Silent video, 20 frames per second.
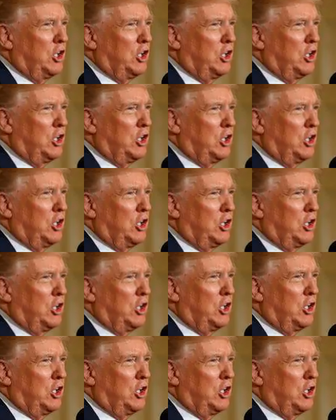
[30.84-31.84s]

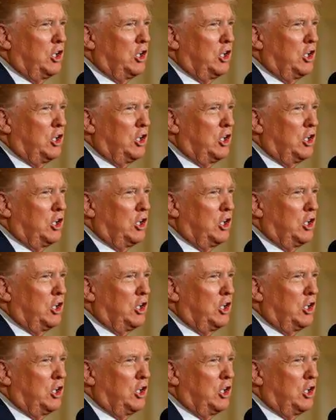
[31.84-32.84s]

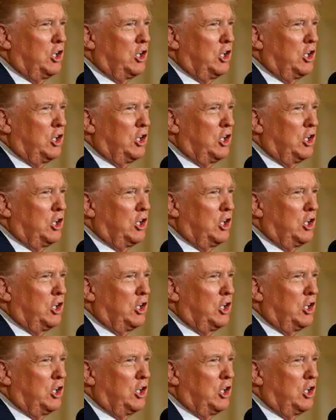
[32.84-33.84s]

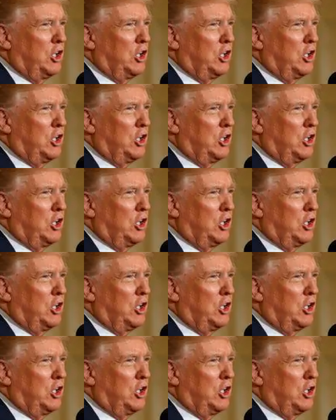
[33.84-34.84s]

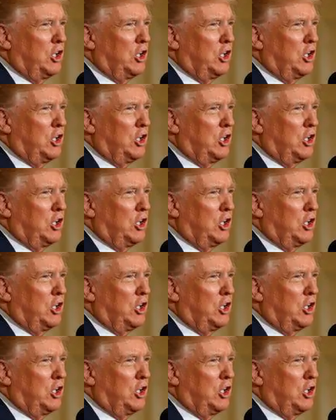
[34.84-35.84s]

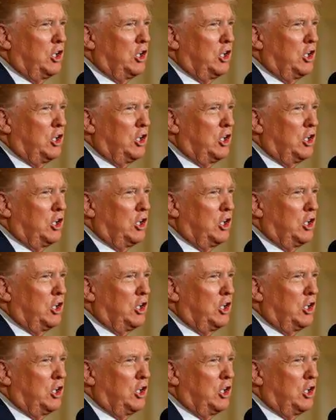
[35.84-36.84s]

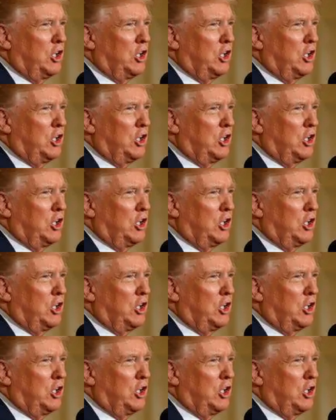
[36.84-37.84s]

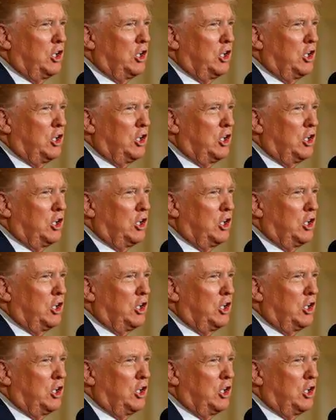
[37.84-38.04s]
(no lip movement)